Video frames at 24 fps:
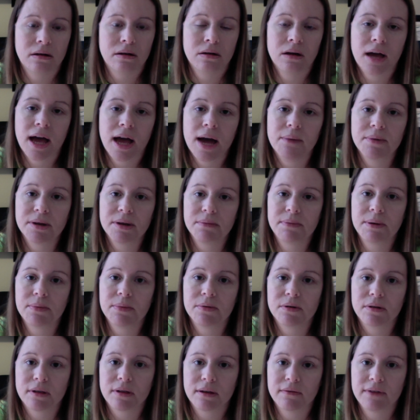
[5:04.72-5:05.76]
how many people
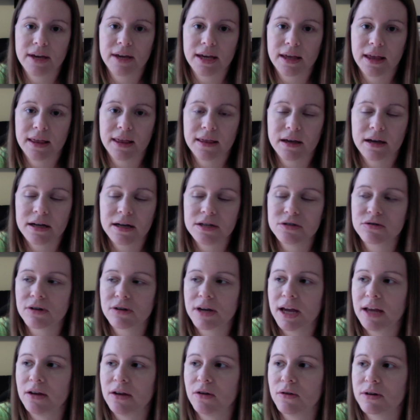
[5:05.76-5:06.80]
are living in the country,
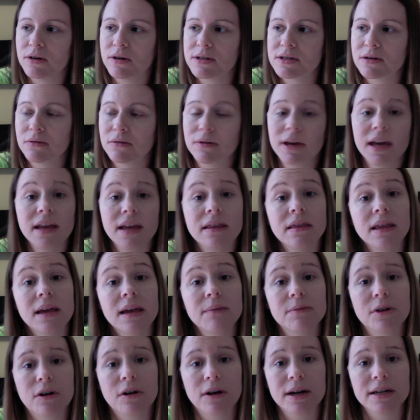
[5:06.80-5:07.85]
and you also get
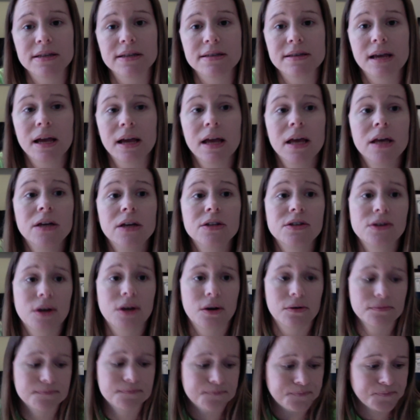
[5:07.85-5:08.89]
immigrants.
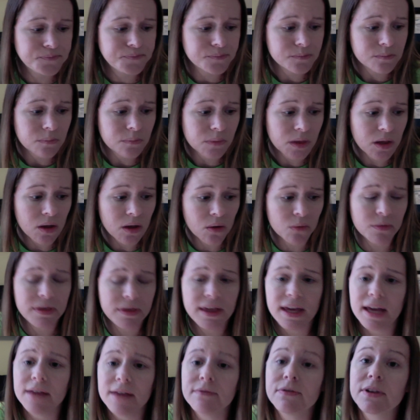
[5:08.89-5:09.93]
So with the
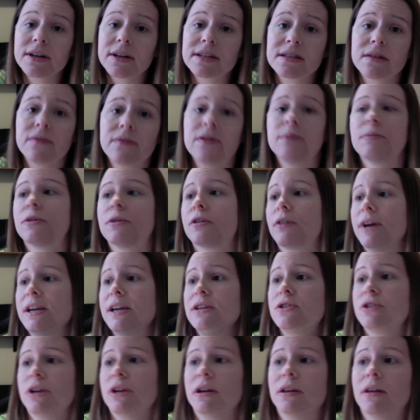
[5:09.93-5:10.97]
influx of
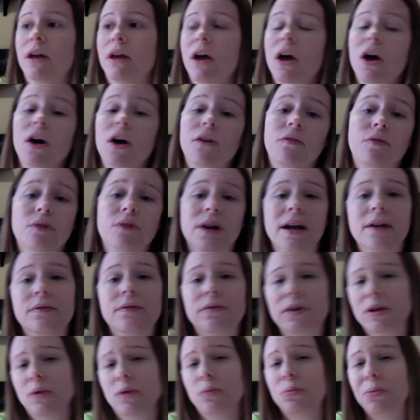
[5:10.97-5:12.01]
immigration, for
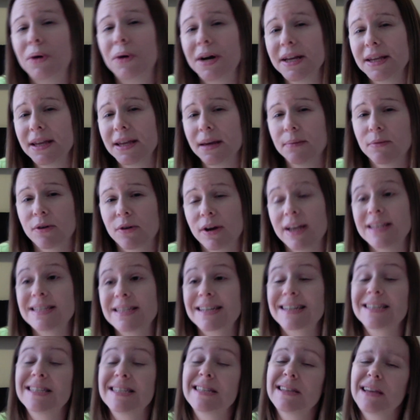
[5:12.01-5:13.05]
every one
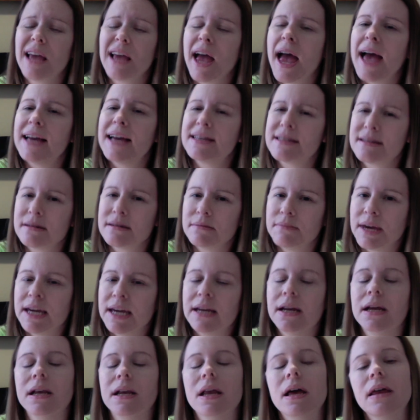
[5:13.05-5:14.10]
it's
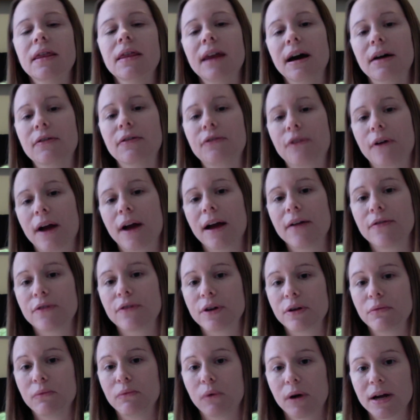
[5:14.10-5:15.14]
estimated that for every
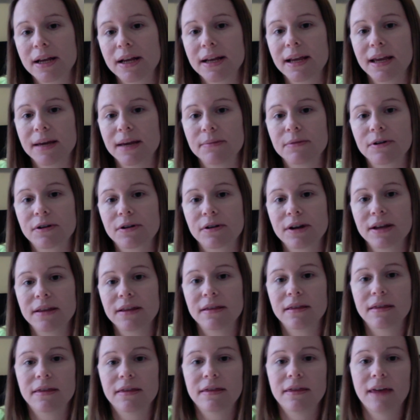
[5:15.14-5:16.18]
one immigrant
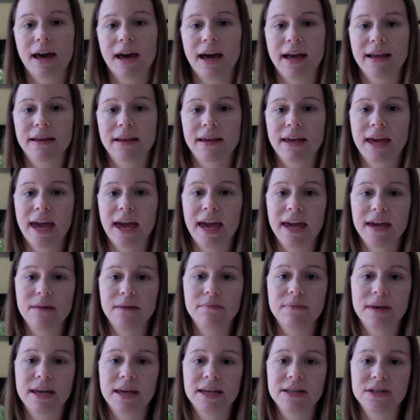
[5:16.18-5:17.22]
that came
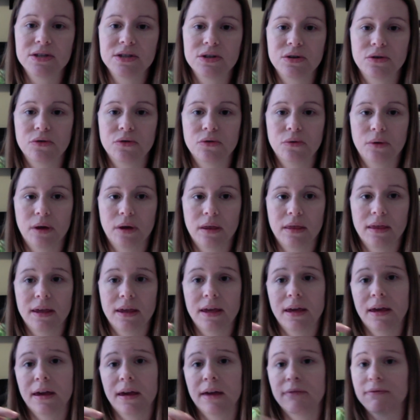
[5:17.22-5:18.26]
into
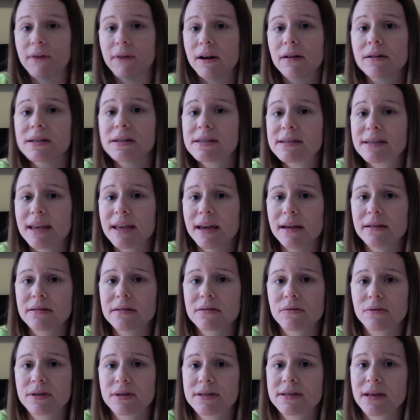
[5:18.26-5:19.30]
the Confederate states
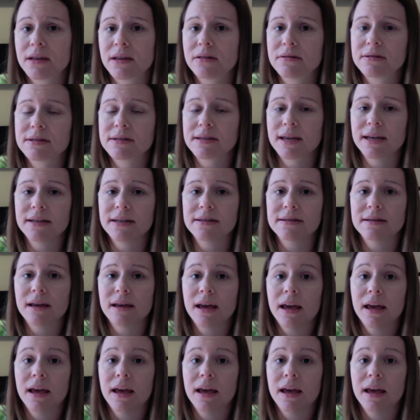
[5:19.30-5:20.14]
or the Southern states,